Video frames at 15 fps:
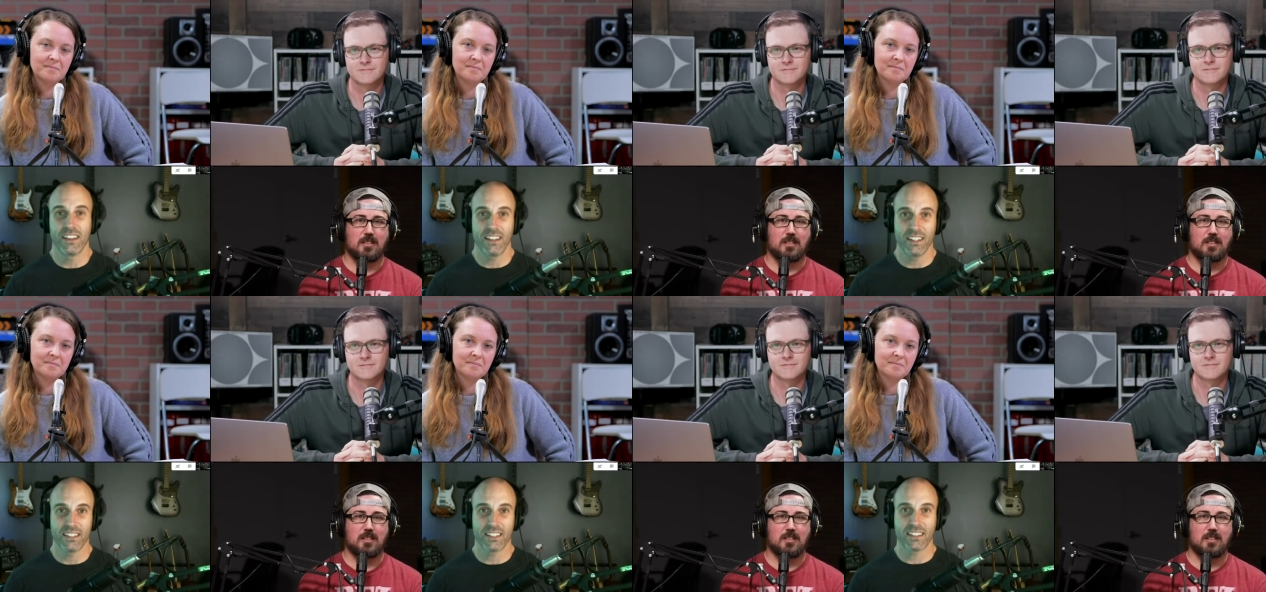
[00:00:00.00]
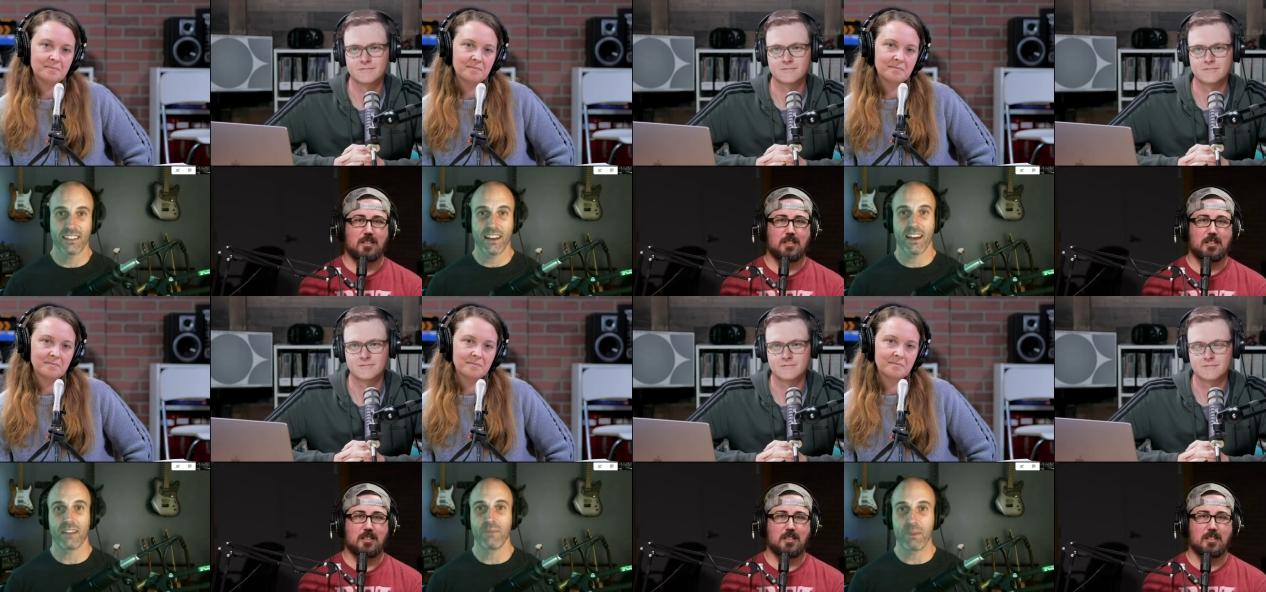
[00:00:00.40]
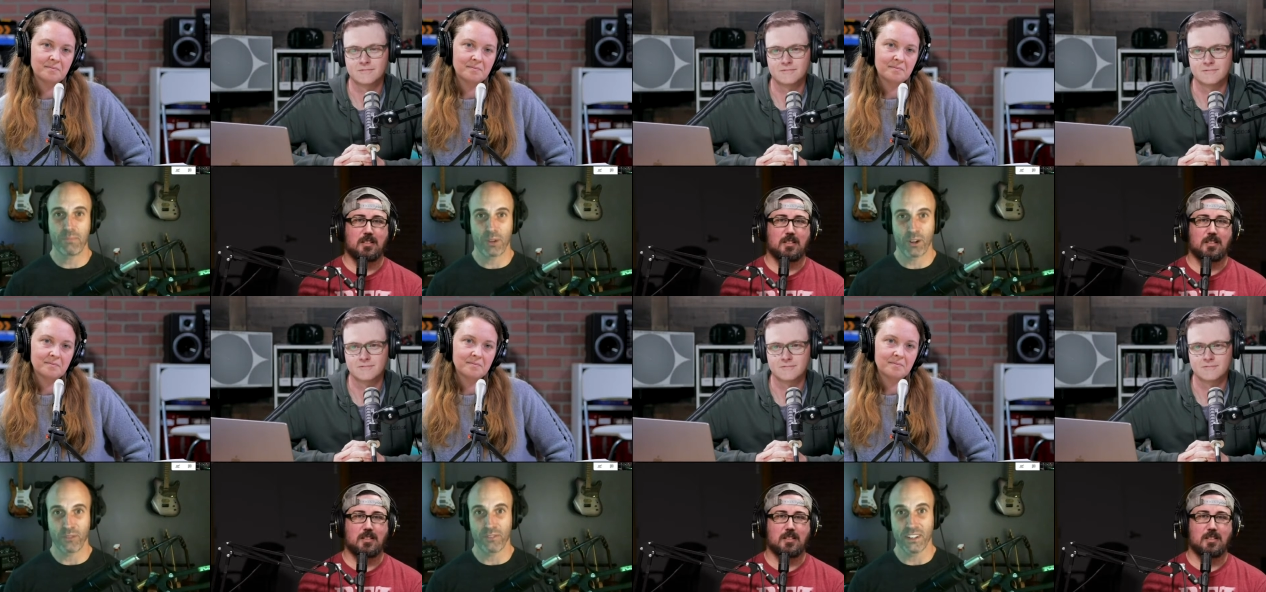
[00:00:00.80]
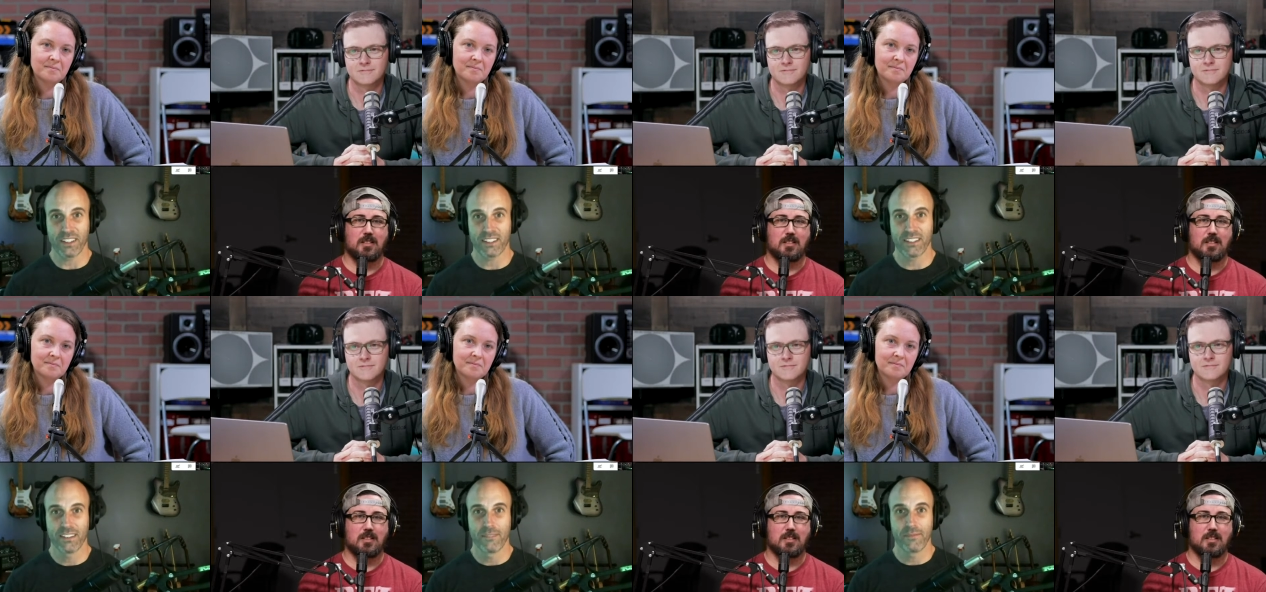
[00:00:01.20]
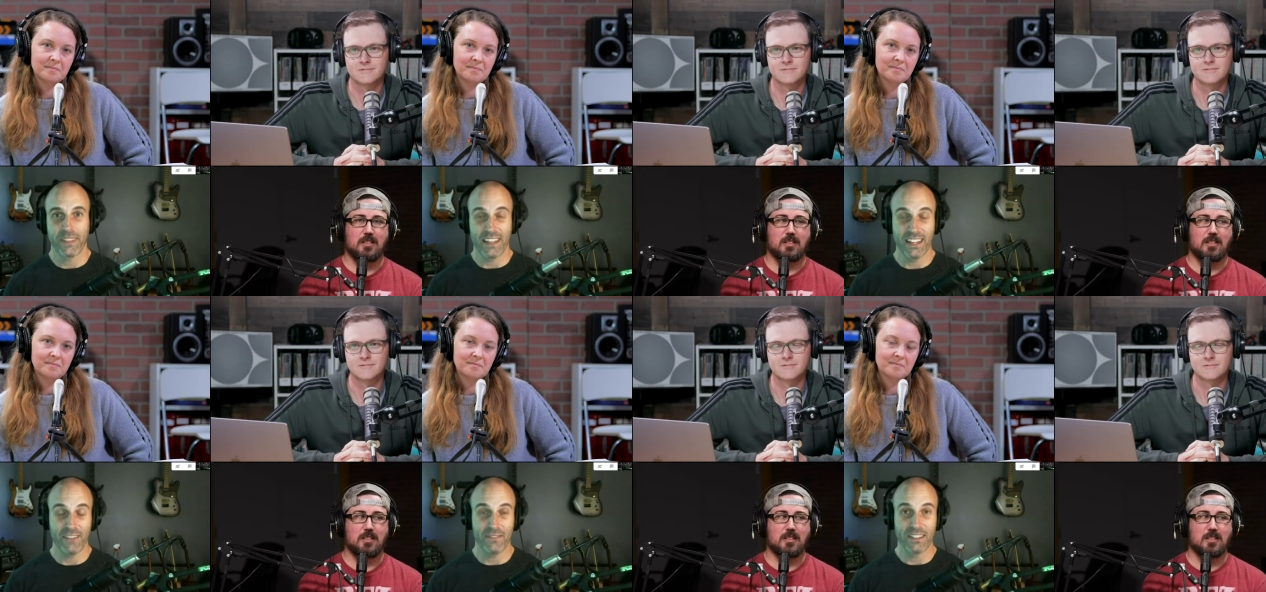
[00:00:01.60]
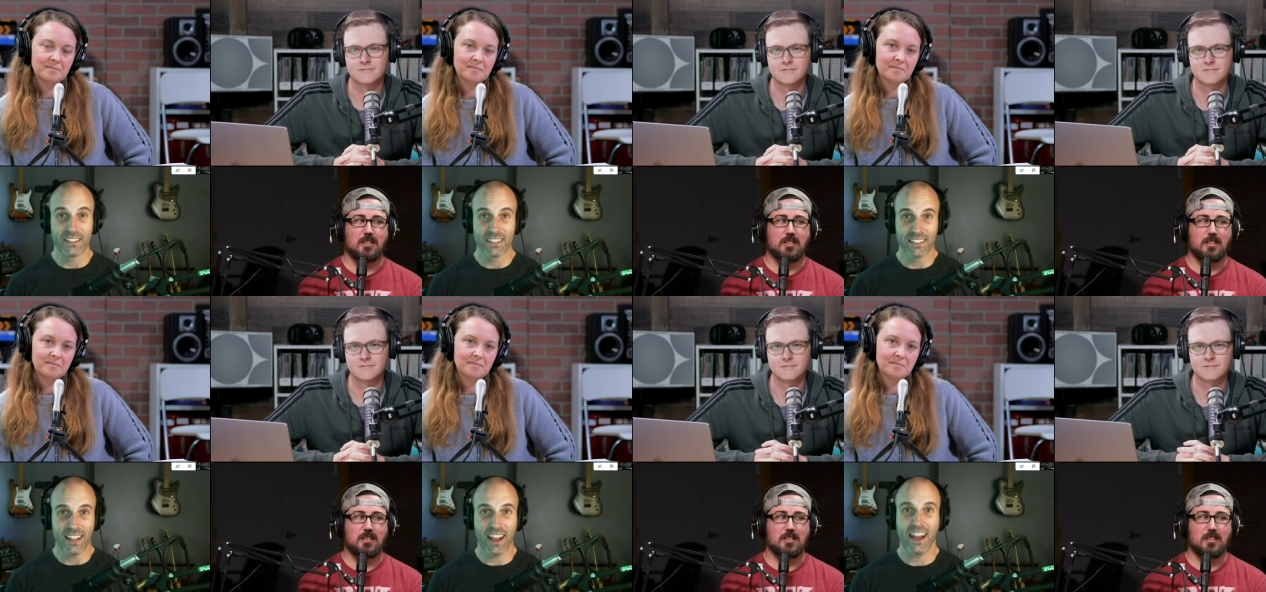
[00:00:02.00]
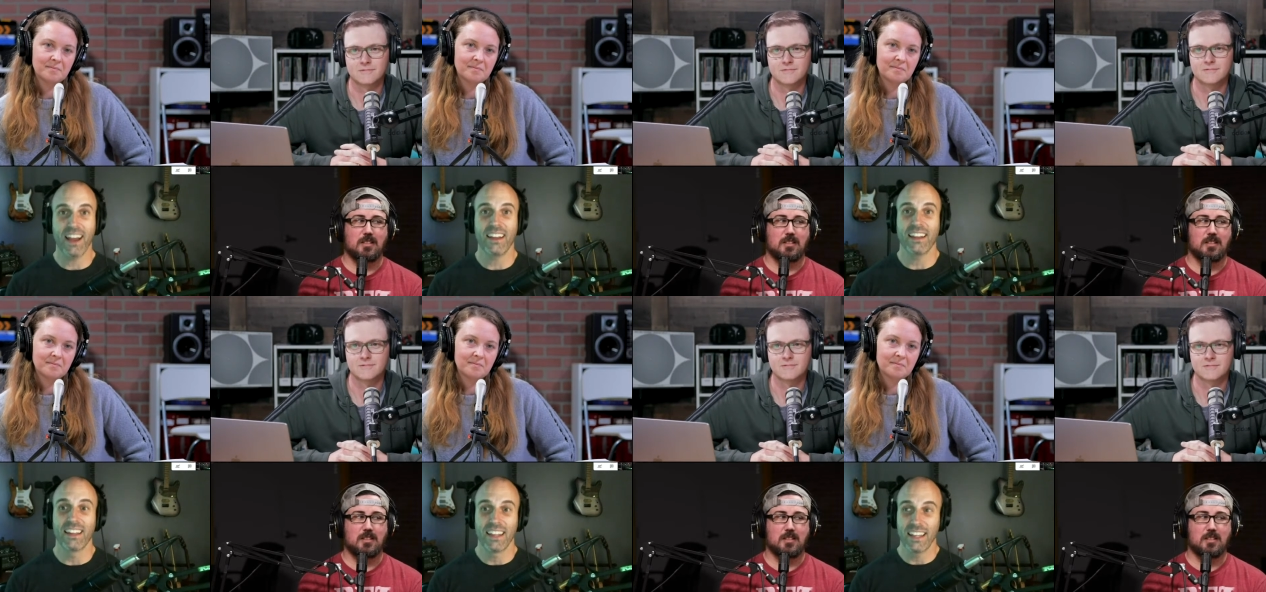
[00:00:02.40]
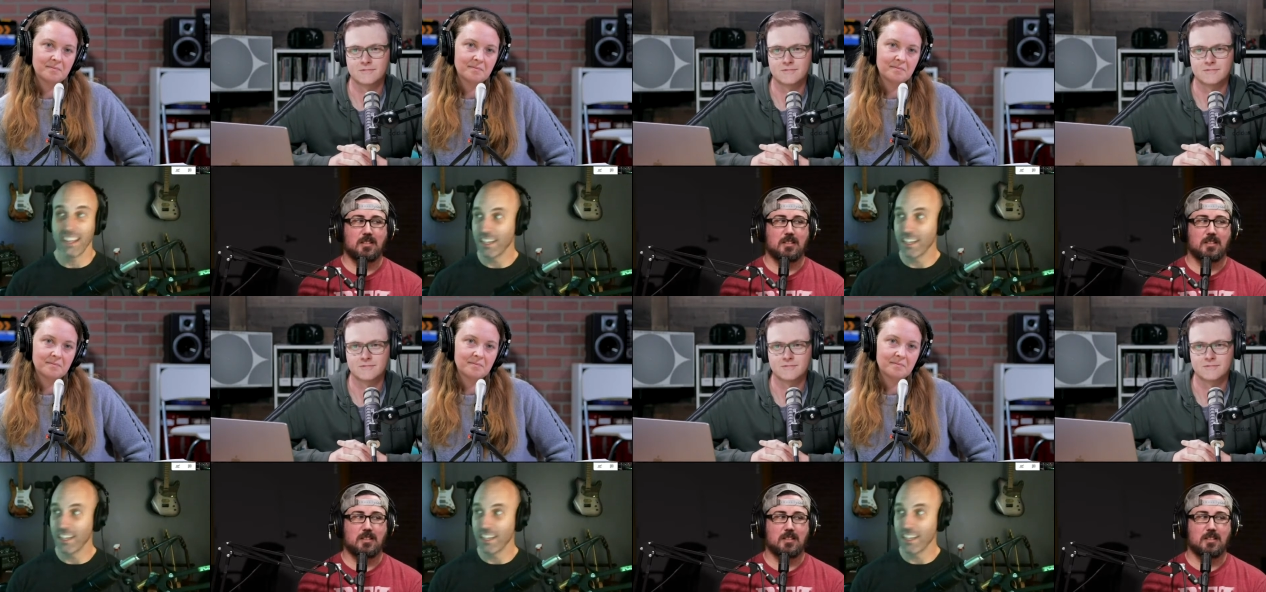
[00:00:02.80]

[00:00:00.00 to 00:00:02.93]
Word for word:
Speaker 1: It's got to be perfect. And if it's not,